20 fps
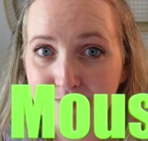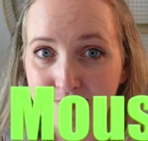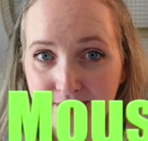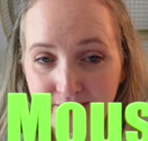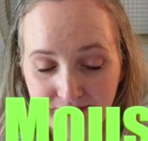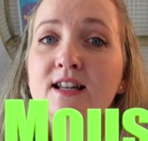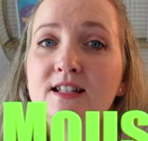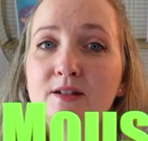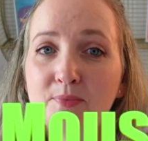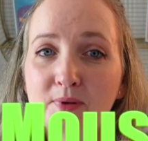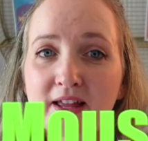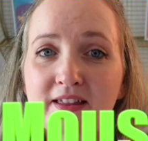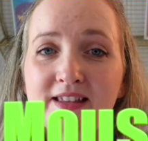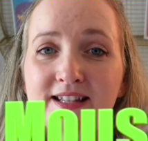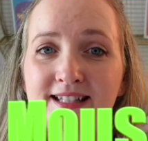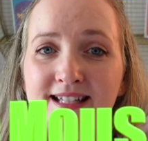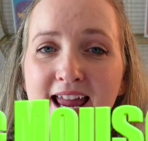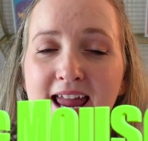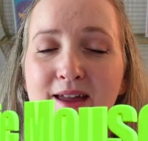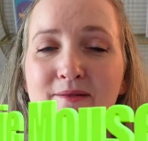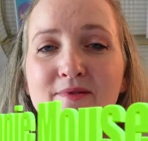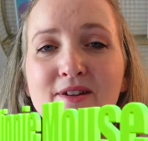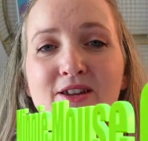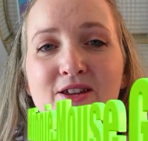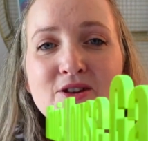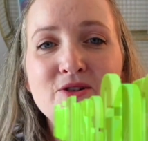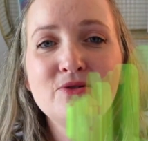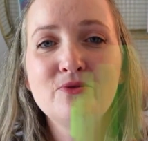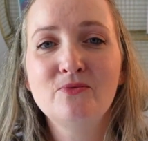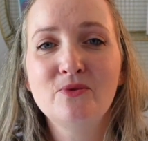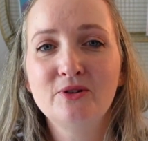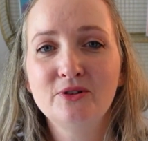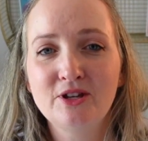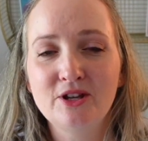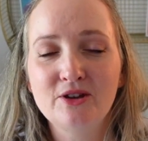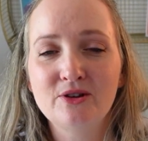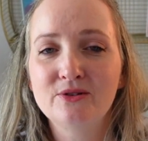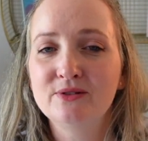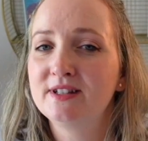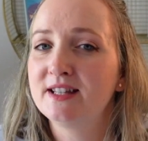To play this game, you will
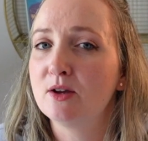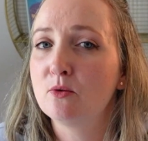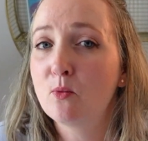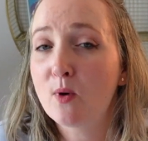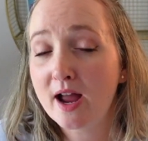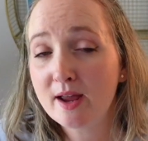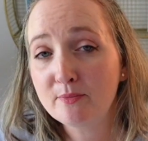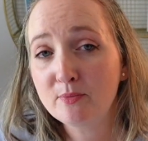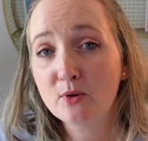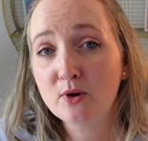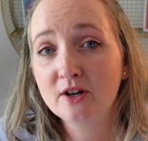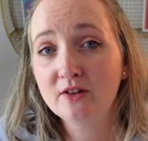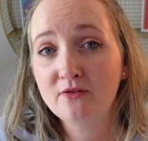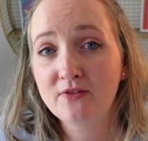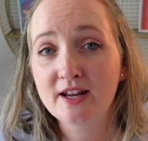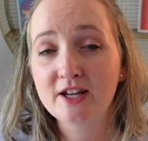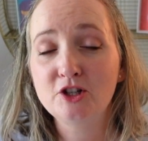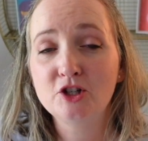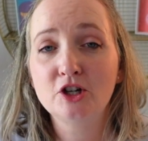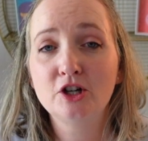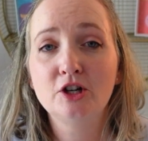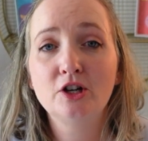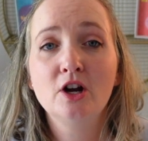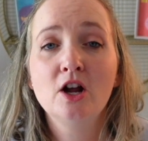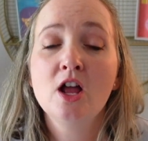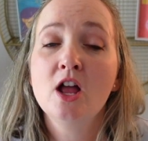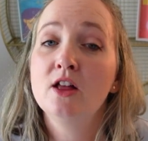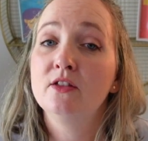use the whiteboard feature,